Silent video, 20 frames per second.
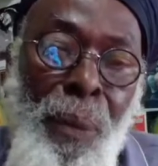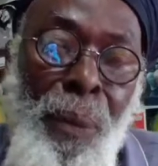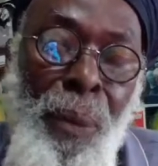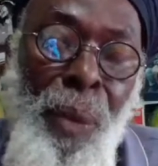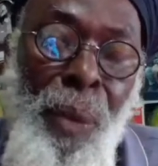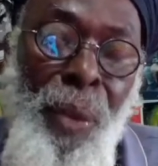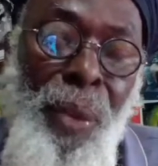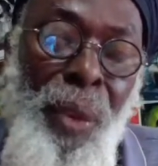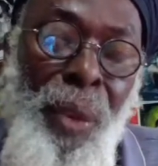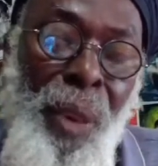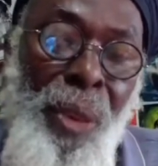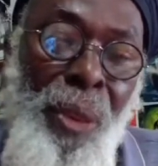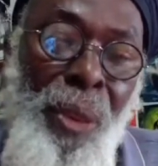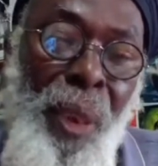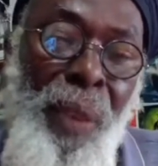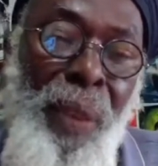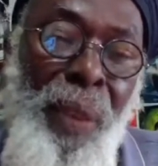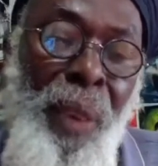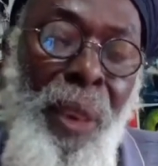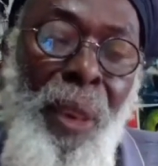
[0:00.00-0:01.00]
So if you say
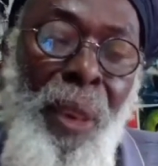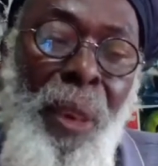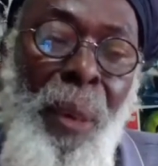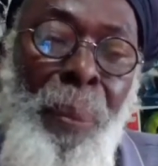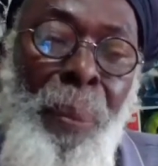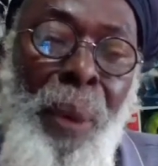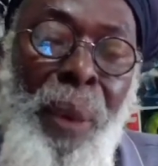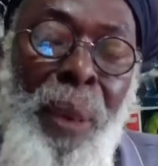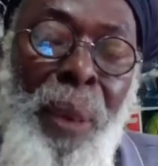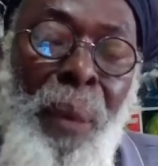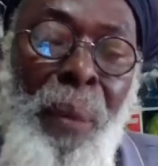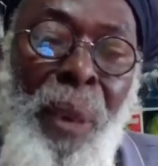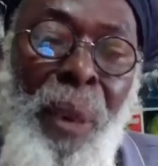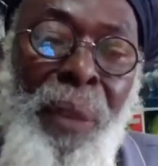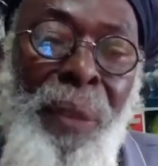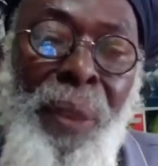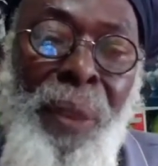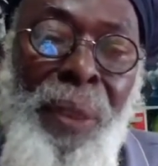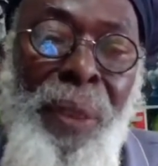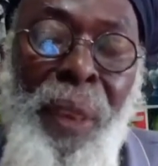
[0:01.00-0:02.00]
Rasta, you know, depend on them
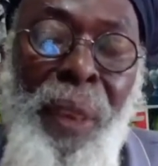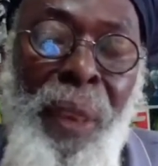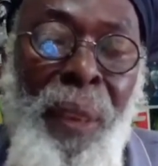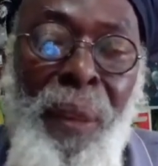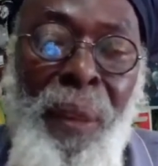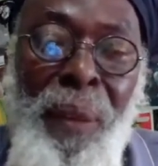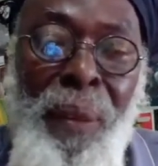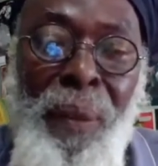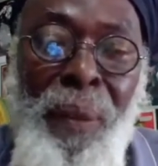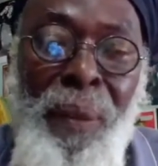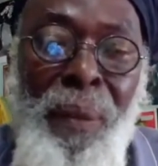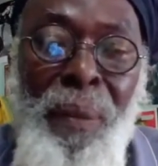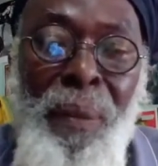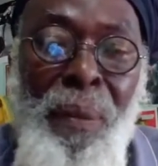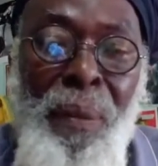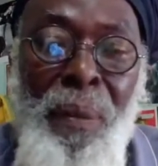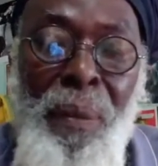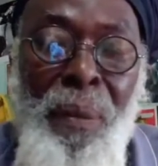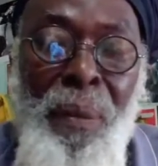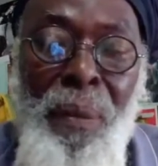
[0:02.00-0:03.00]
levels there.
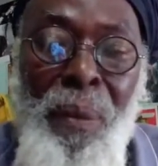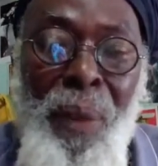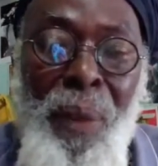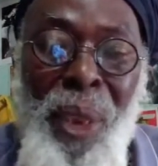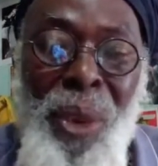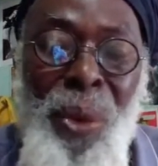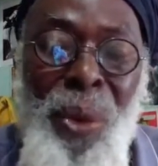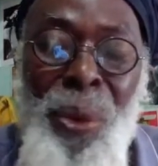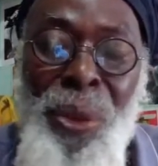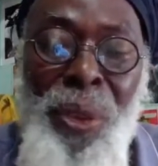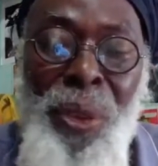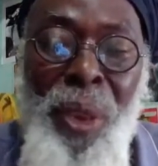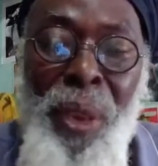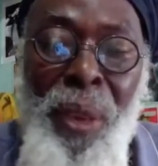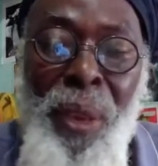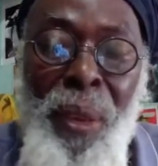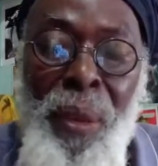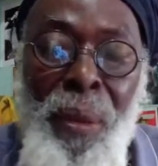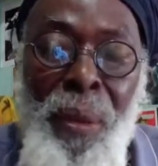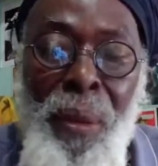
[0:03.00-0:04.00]
And no say
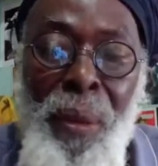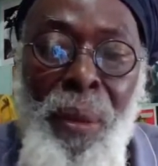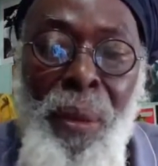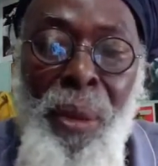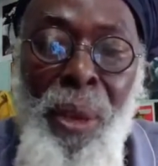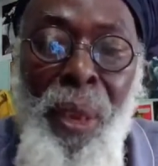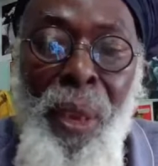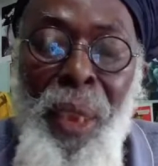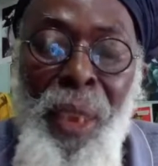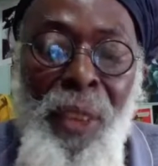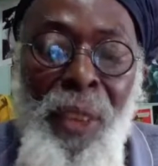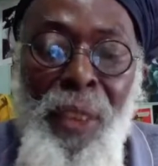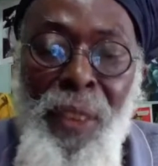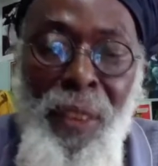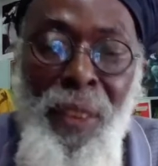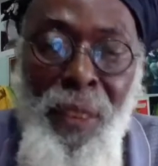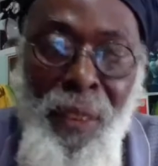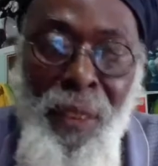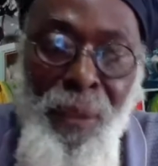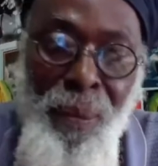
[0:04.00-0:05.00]

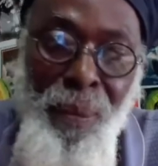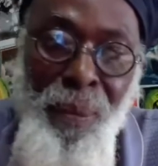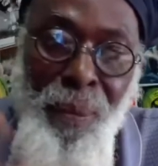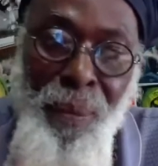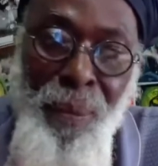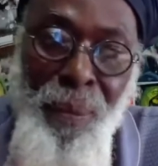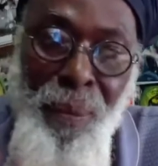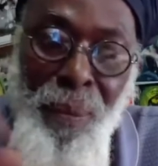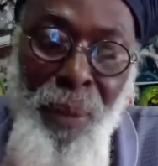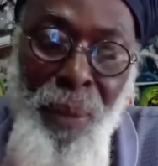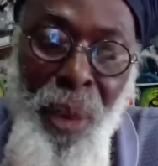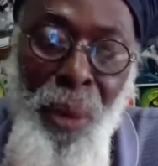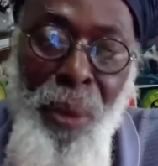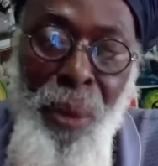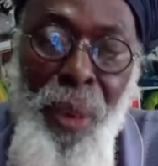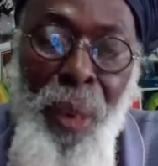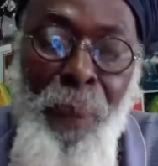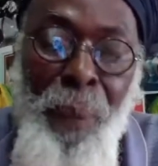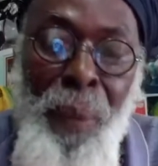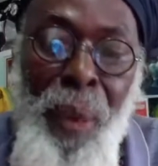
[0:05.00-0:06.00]
X out
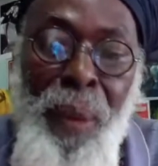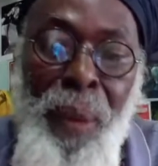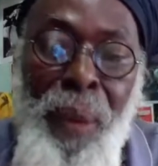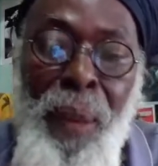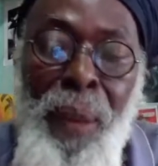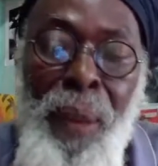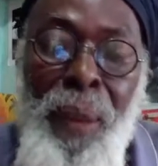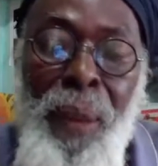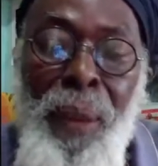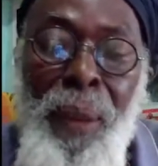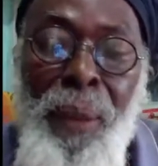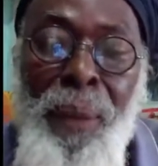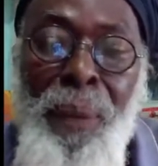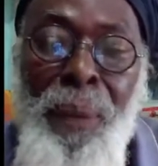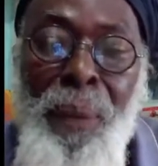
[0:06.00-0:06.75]
them that thing there.